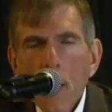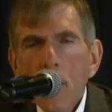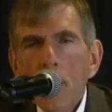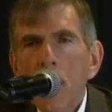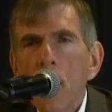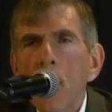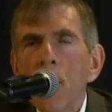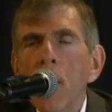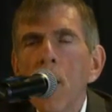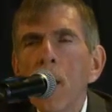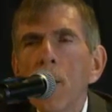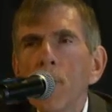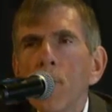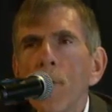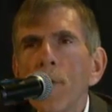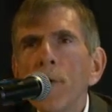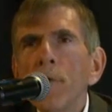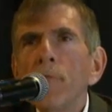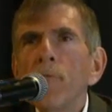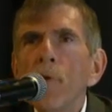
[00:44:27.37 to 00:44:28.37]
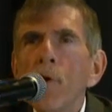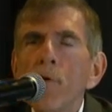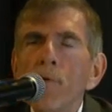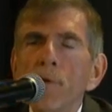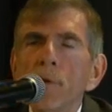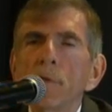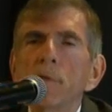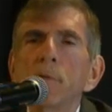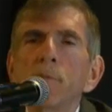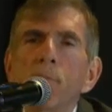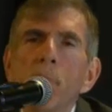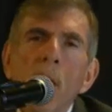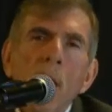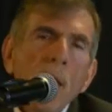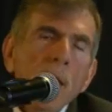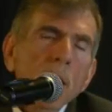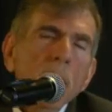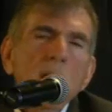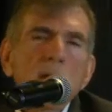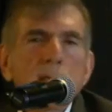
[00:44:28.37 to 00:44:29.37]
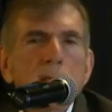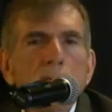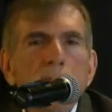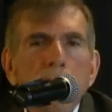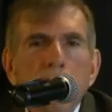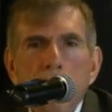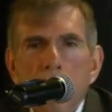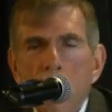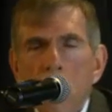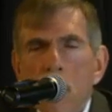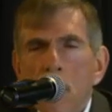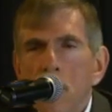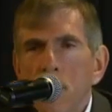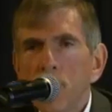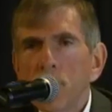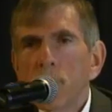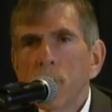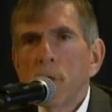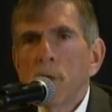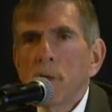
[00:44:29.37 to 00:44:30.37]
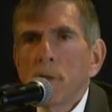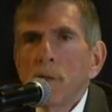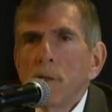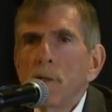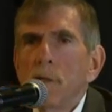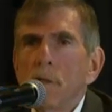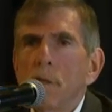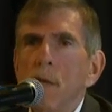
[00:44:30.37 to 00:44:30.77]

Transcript: Now, I want to focus back on the litigation.